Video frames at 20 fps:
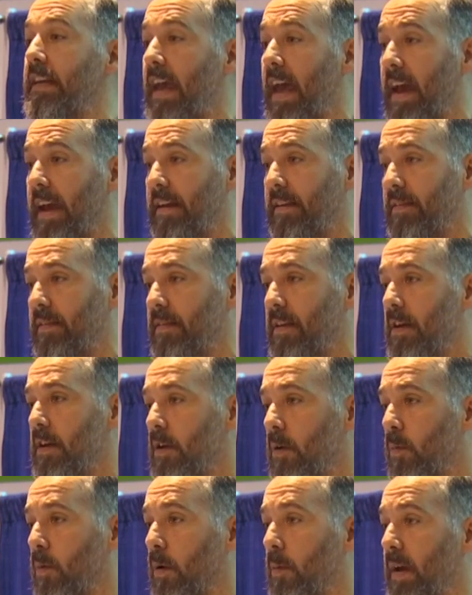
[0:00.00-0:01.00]
days
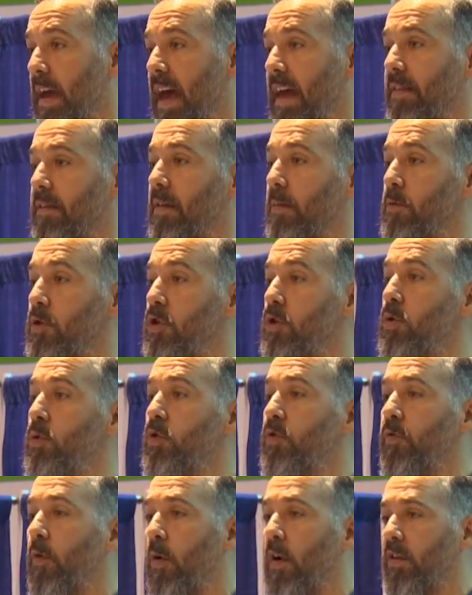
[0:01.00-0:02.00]
where we had some
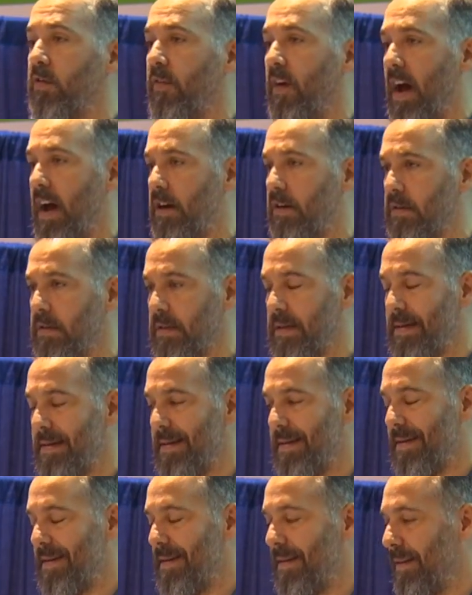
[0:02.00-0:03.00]
huge forest fires,
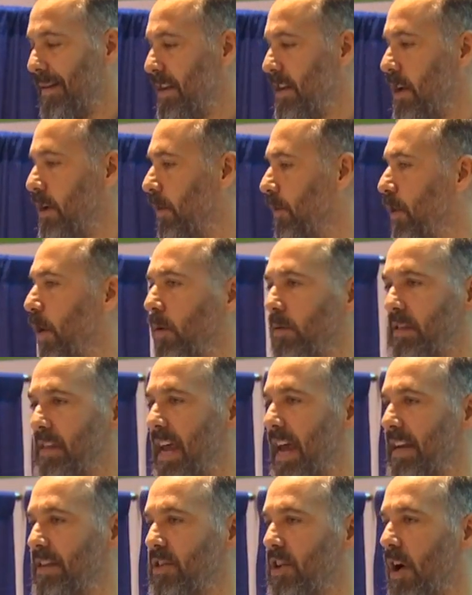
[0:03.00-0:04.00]
you know, those
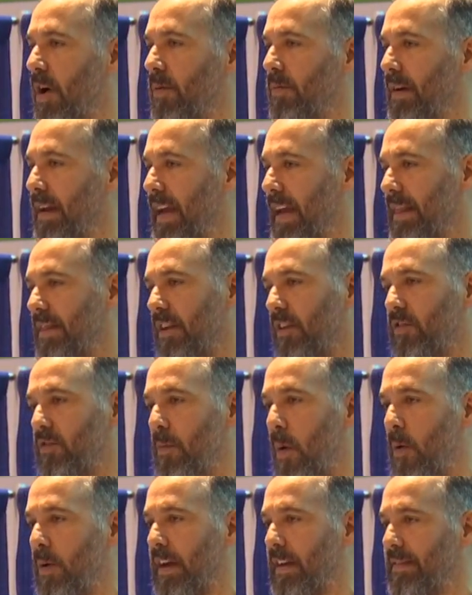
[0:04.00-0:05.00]
days don't, the
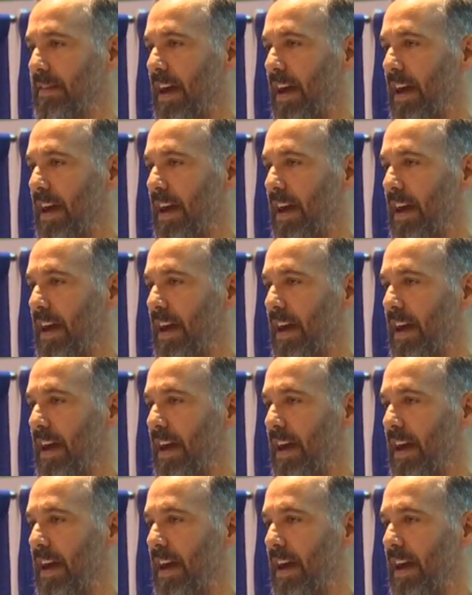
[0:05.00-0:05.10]
smoke is